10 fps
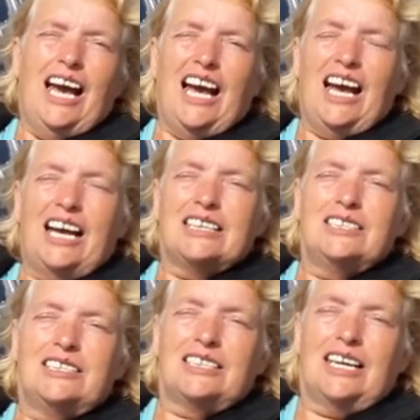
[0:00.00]

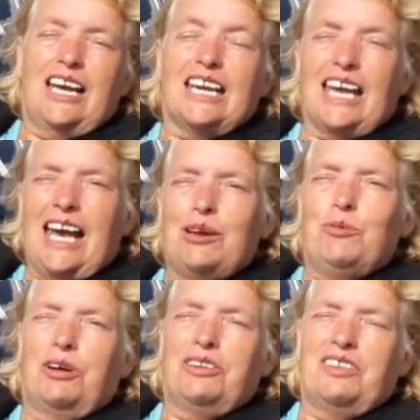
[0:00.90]
And uh, again,
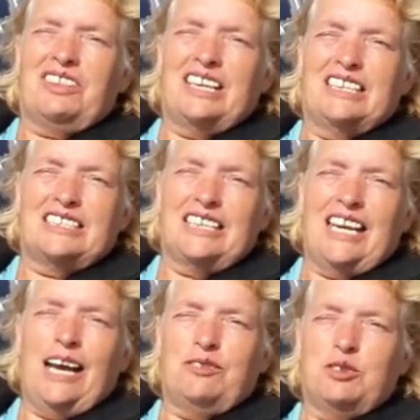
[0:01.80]
one of the things that
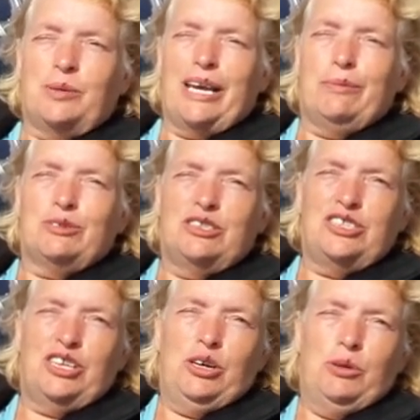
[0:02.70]
you have to be able to
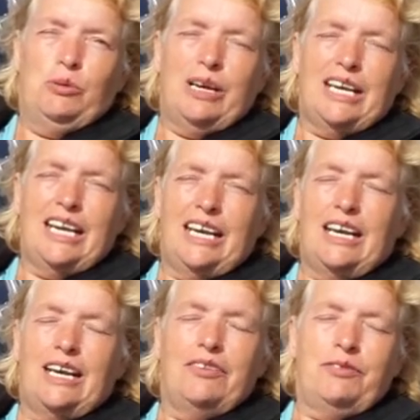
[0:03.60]
do it,
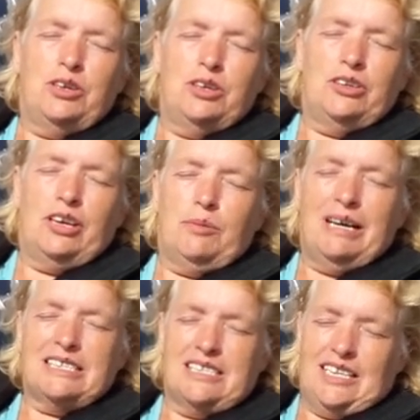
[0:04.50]
eh, uh, for your yacht
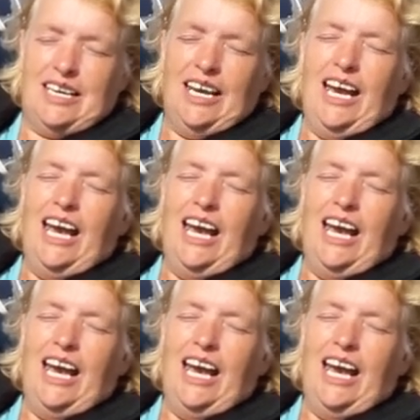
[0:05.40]
master